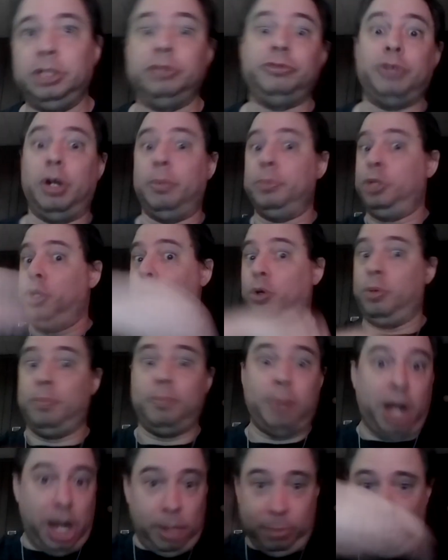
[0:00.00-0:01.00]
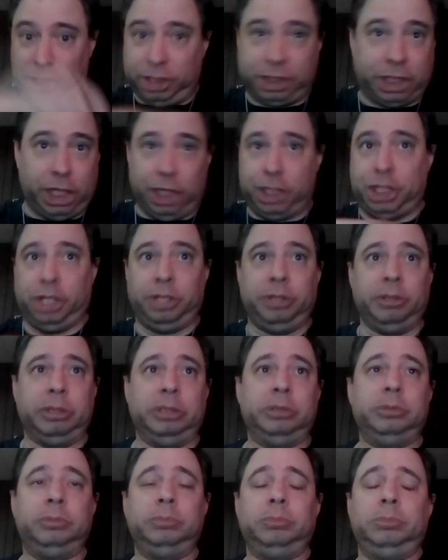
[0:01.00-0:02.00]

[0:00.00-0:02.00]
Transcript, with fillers: from Your Mama's Kitchen.